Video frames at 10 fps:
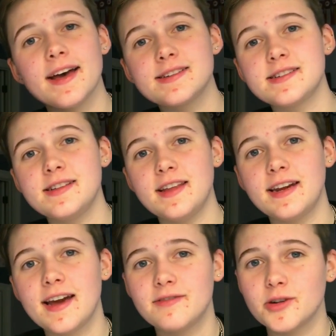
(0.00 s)
and
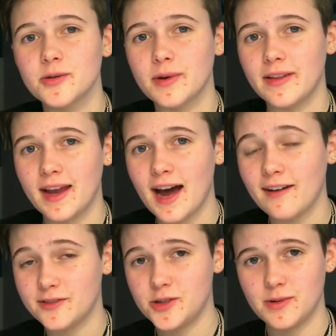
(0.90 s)
they never really
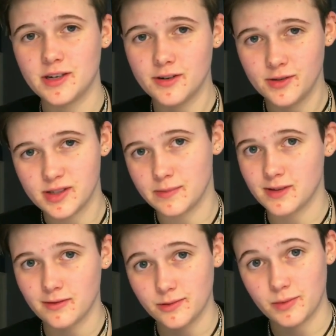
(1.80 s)
have to introduce
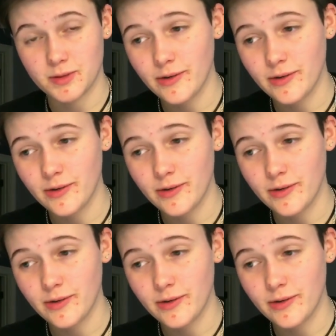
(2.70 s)
themselves with